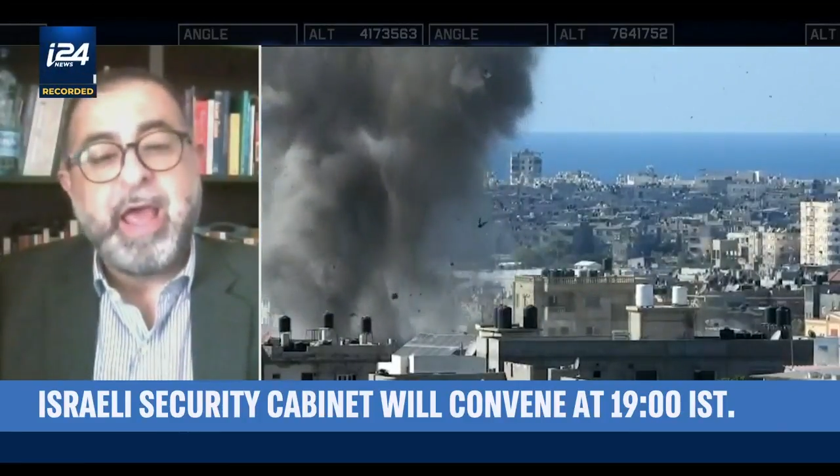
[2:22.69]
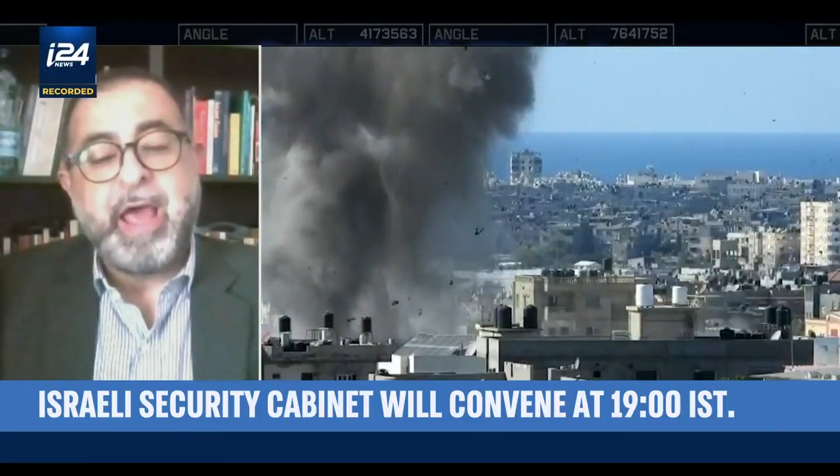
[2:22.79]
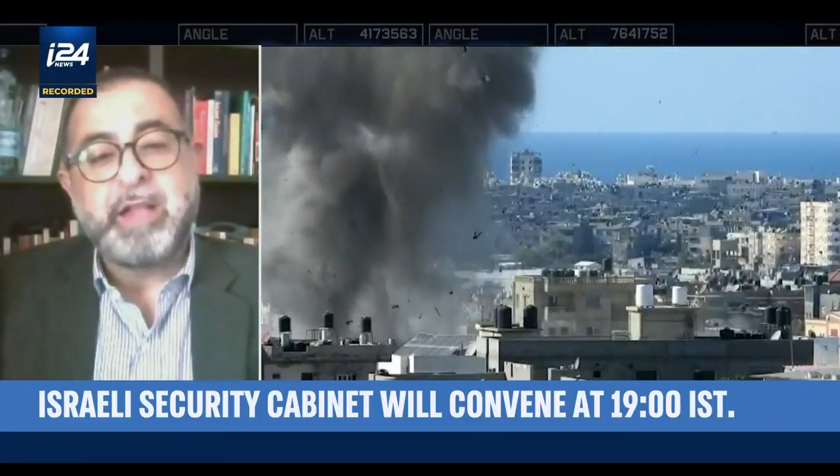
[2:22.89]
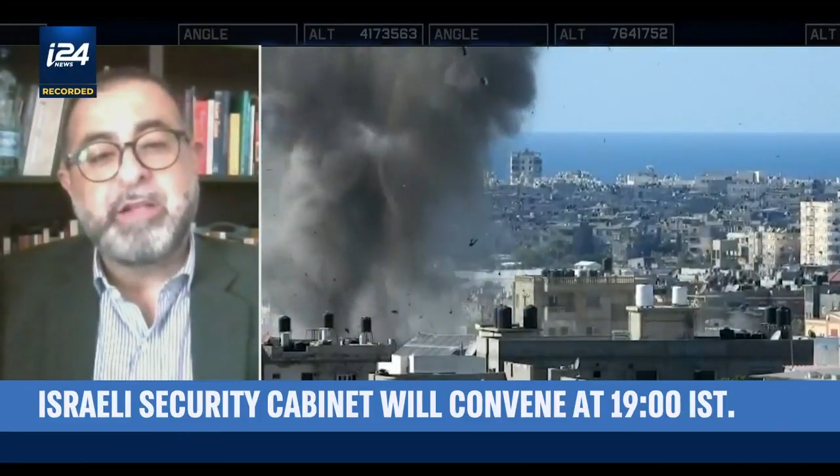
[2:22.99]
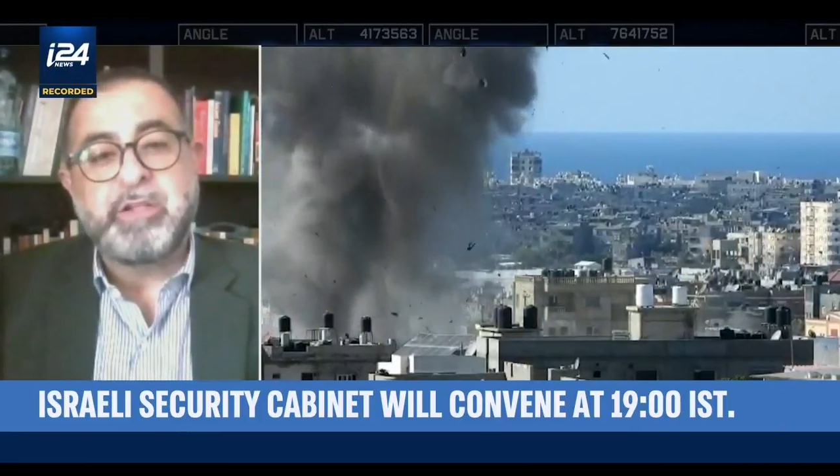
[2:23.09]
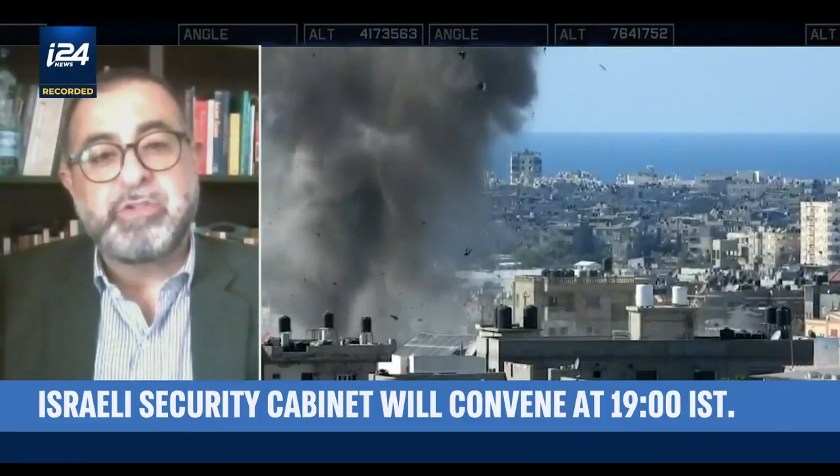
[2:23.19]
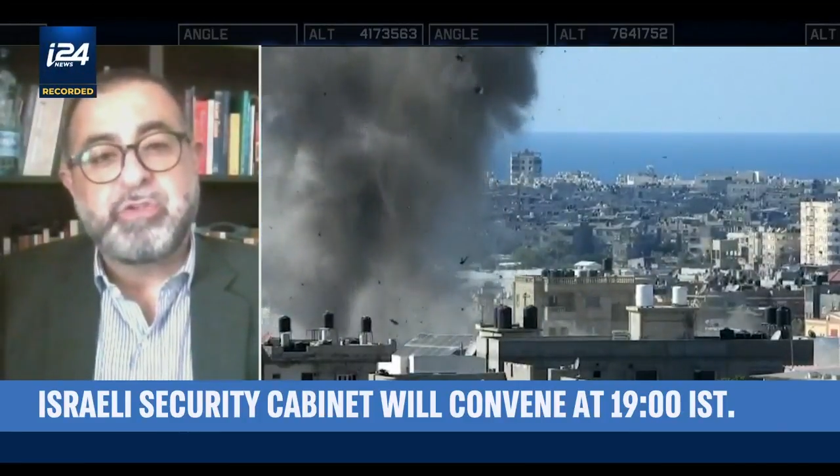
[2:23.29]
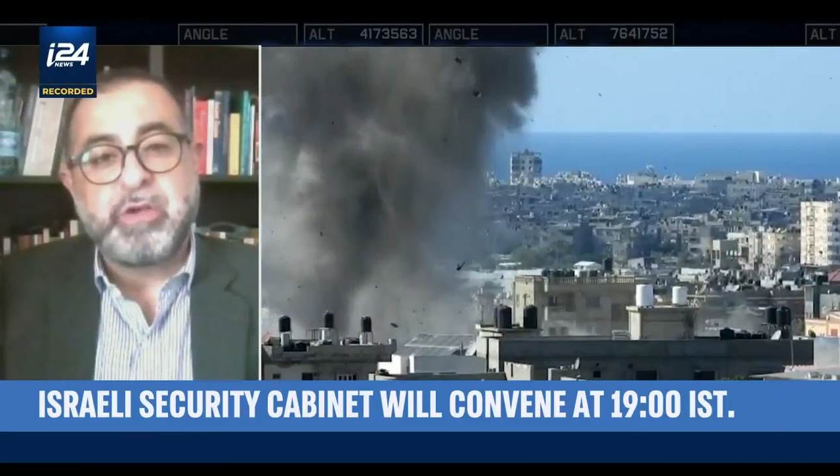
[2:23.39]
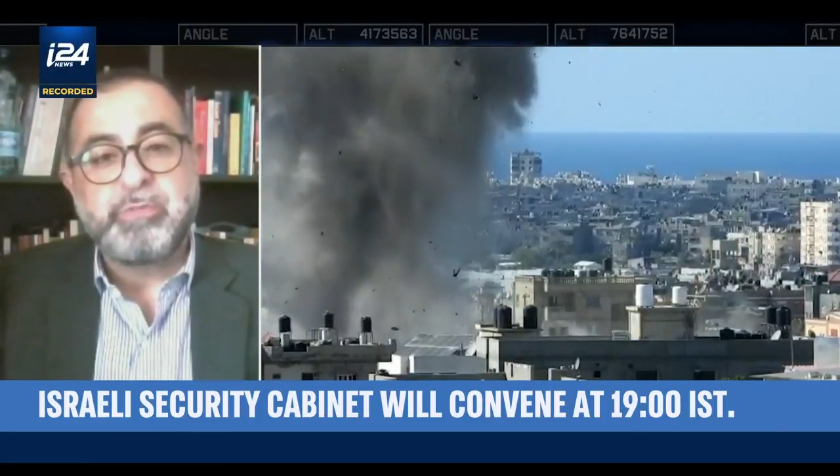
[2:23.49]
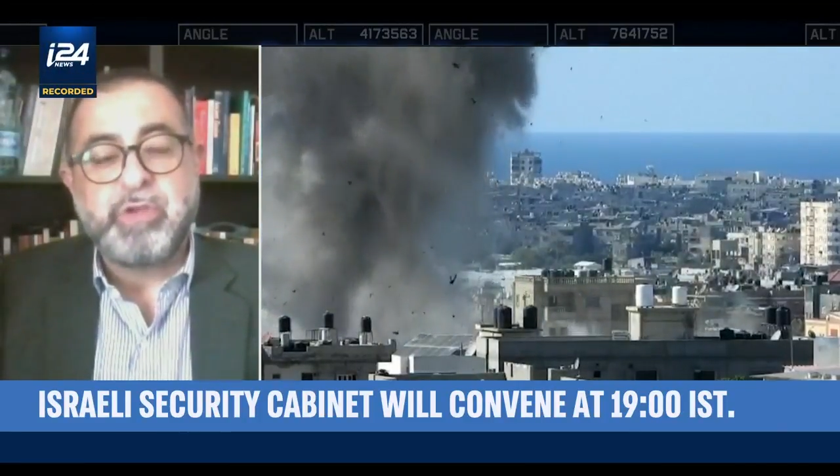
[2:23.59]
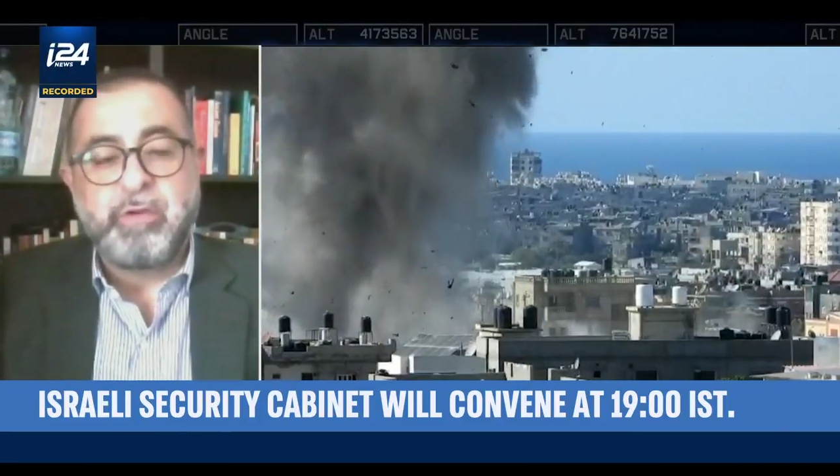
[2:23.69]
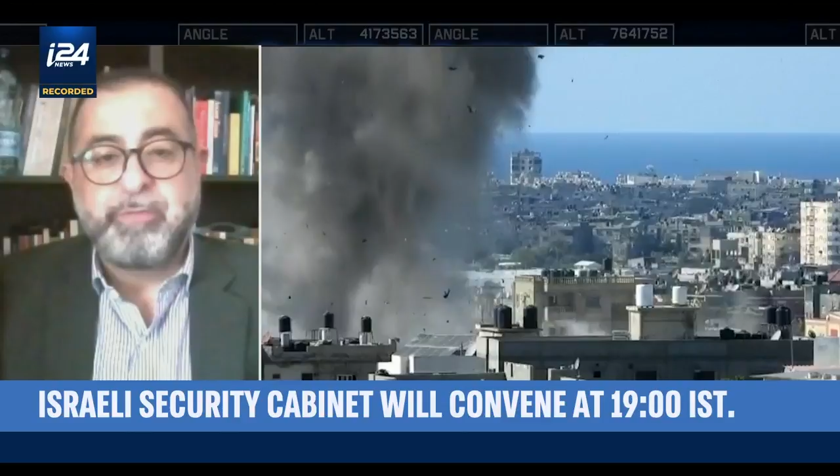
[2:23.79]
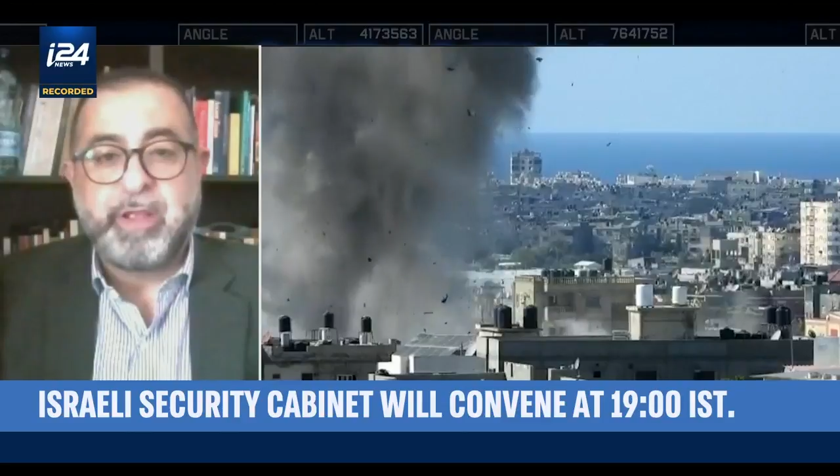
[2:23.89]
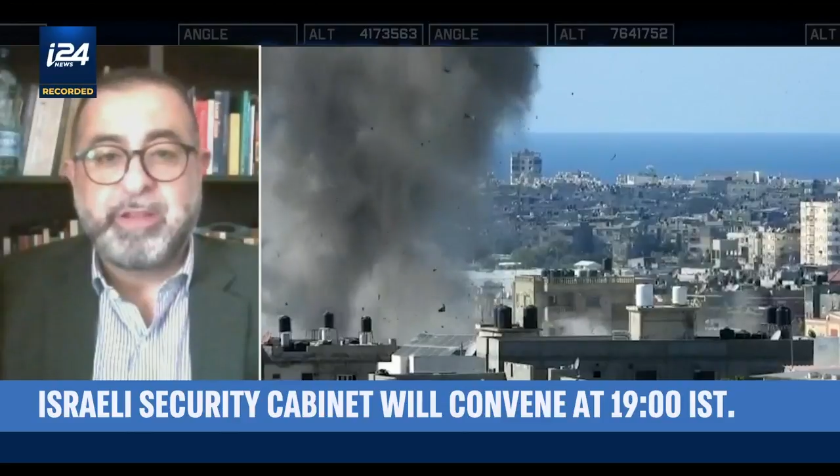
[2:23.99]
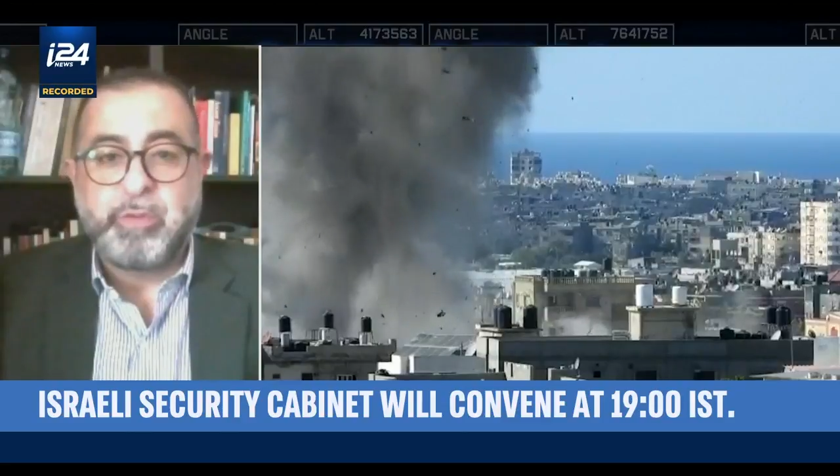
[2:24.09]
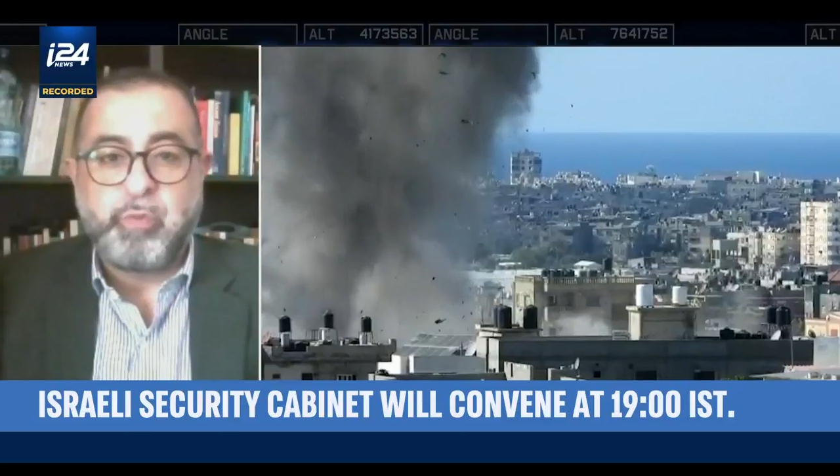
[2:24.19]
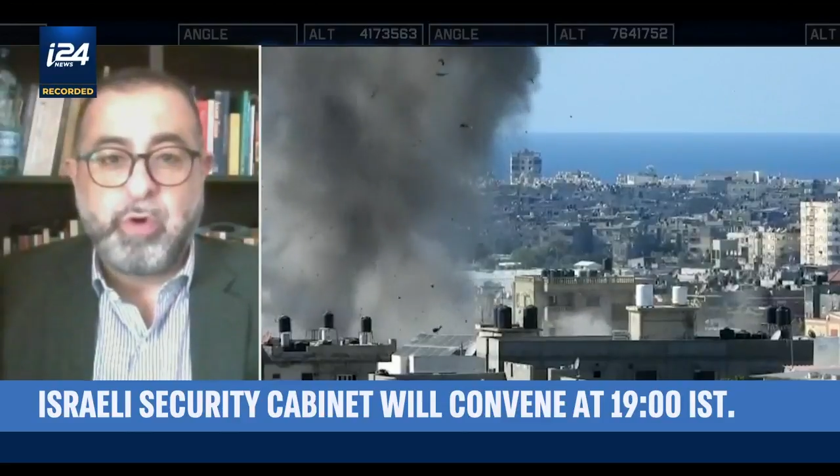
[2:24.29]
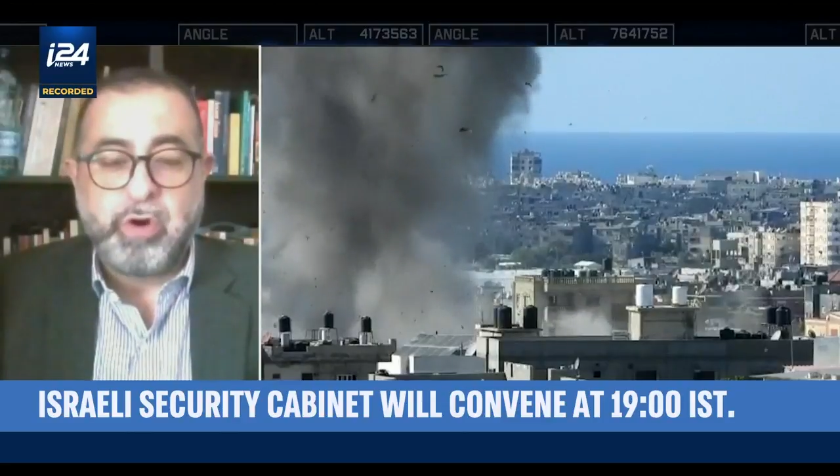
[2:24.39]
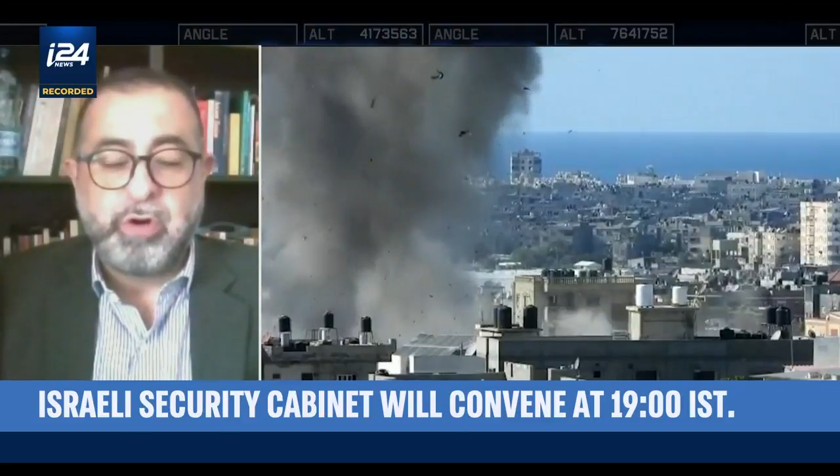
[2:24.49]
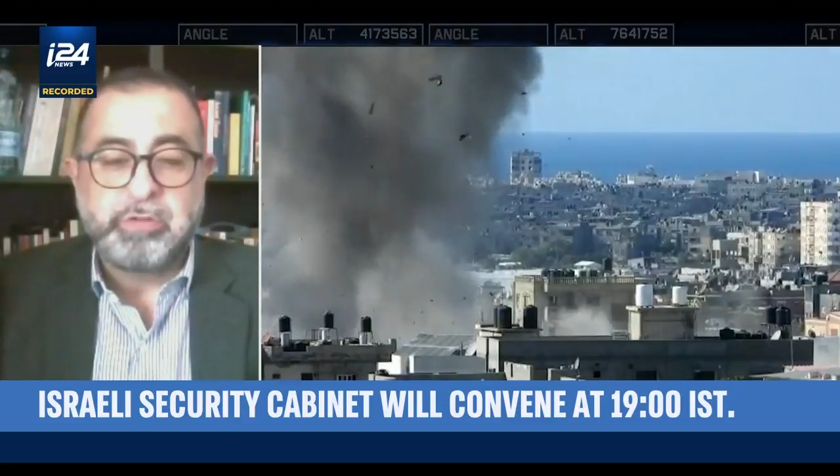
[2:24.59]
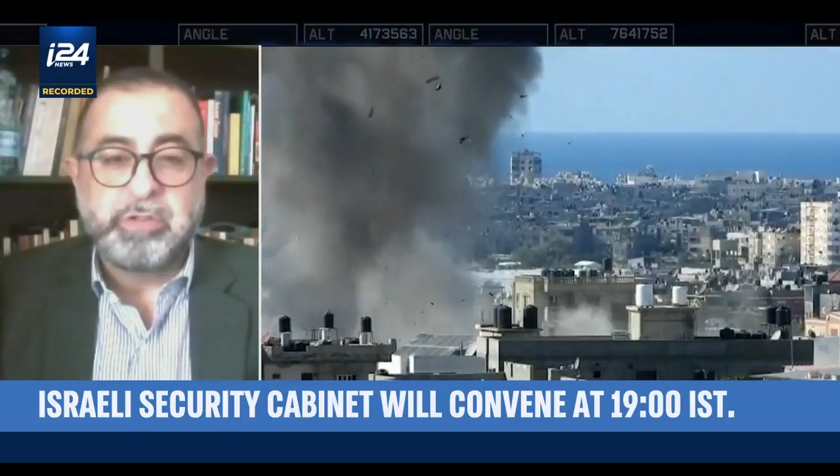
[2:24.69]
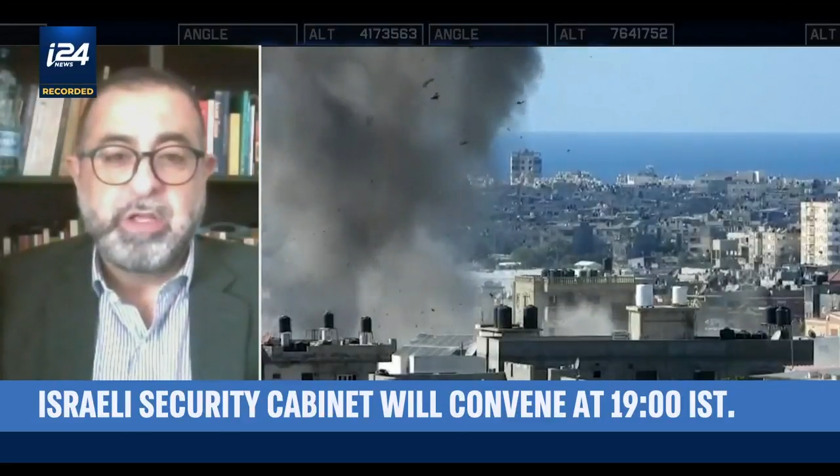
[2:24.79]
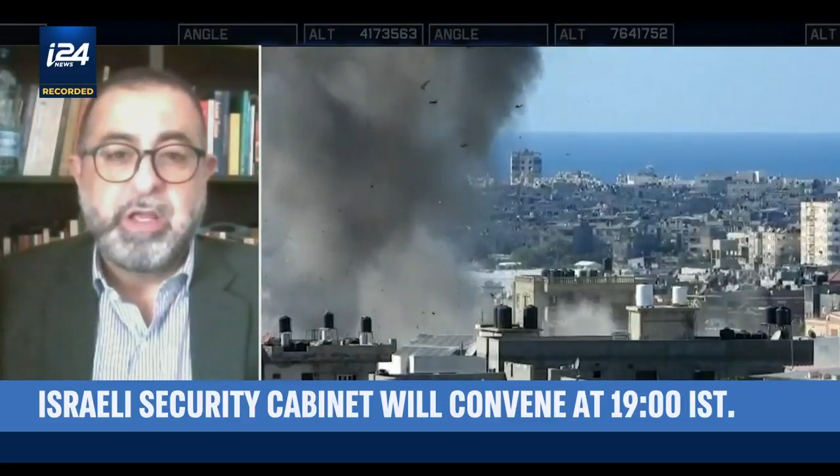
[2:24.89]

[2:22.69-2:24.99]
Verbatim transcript: And in terms of that, the world